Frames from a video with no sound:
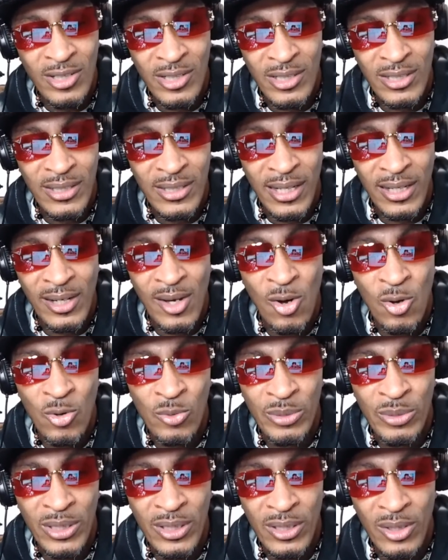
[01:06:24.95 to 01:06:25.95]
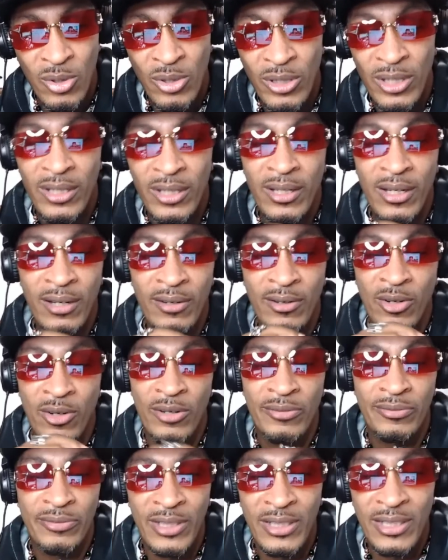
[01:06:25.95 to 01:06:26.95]
the dead homie, or
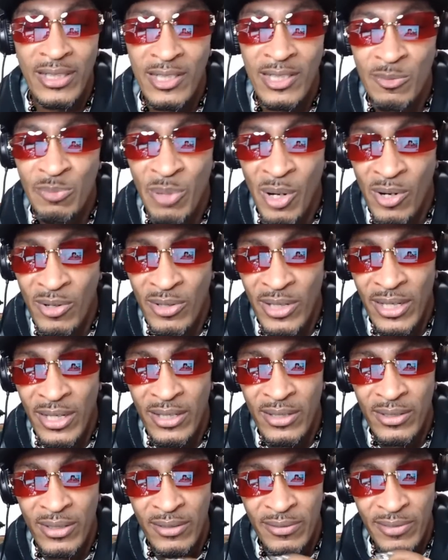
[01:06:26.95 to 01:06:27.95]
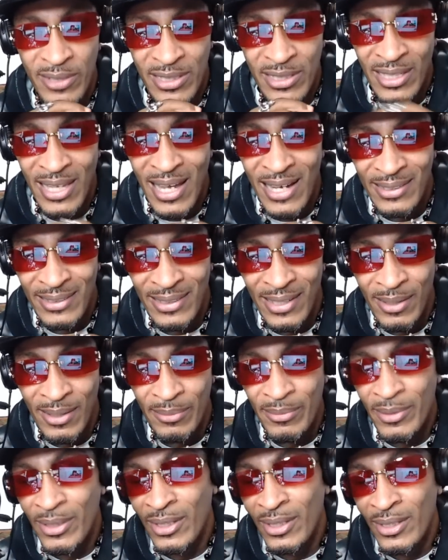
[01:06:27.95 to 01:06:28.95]
if the nigga's Purnell, if he's locked
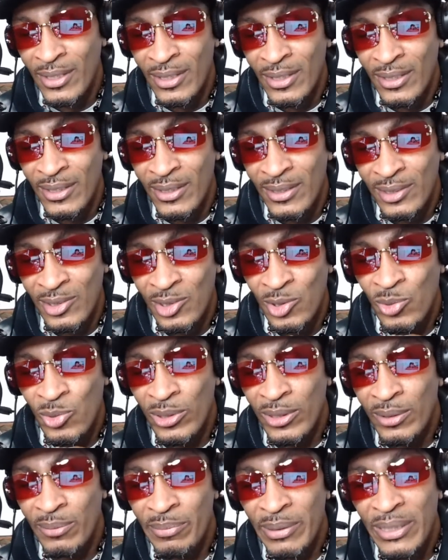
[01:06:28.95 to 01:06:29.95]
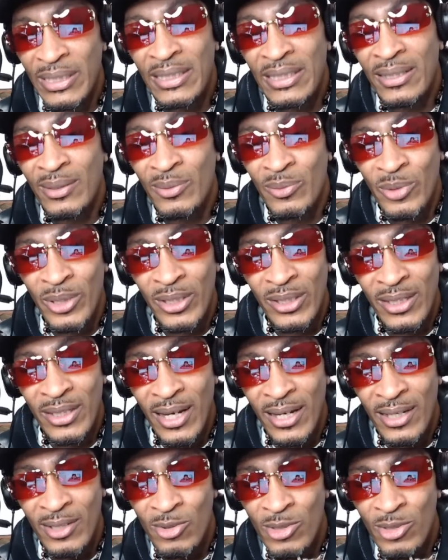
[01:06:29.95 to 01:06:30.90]
up doing a bid and whatnot.